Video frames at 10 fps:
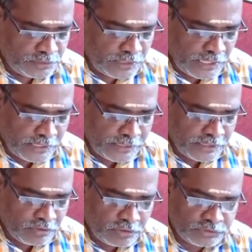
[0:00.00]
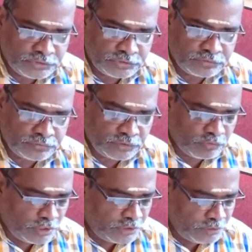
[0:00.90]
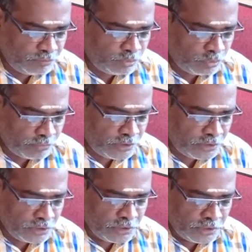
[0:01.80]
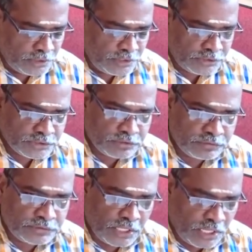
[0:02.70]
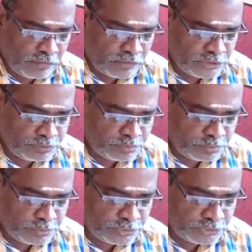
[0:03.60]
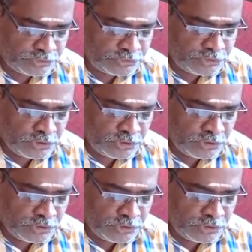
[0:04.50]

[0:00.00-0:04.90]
erratic causes of the quality improvement, discover the average proportions